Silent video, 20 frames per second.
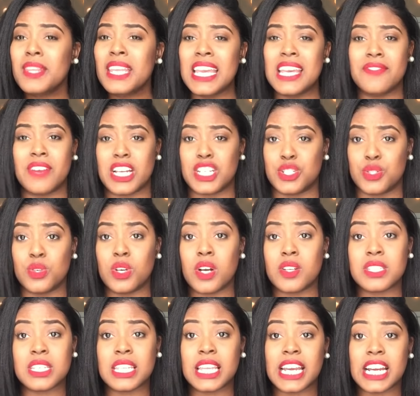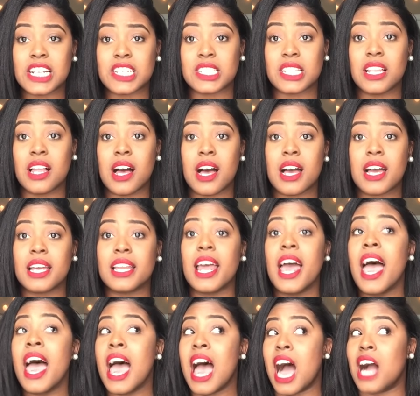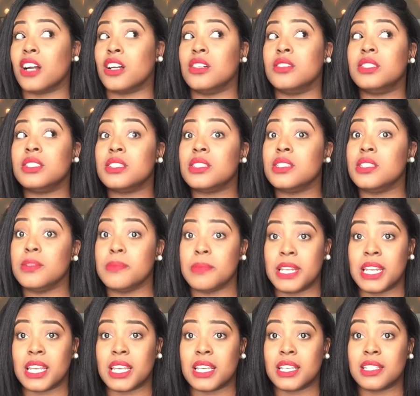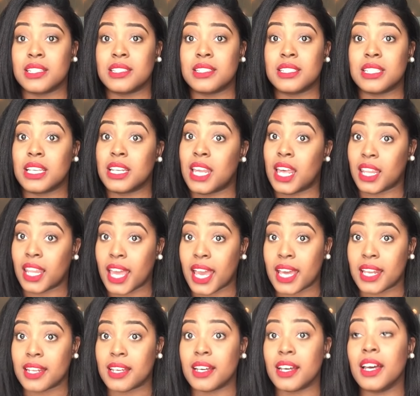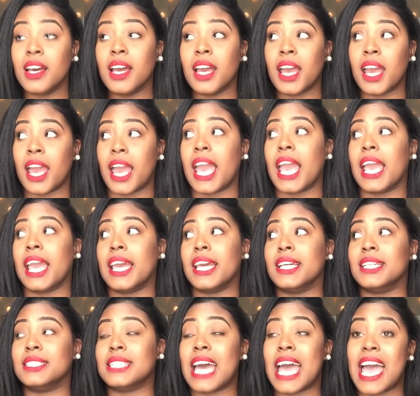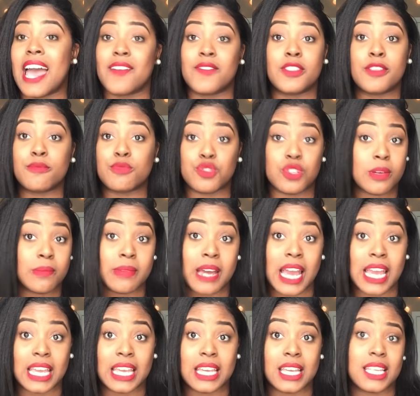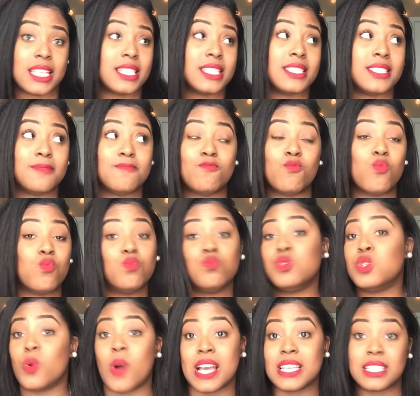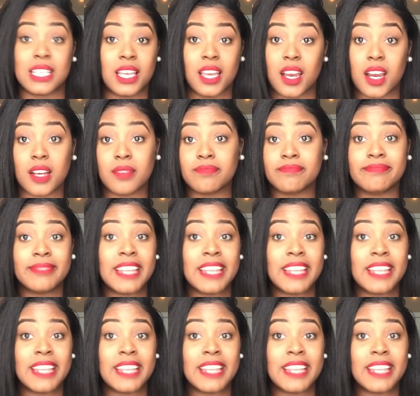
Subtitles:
If I do go to the hair salon, I go to the Dominicans in Atlanta and I have them trim my ends twice a year.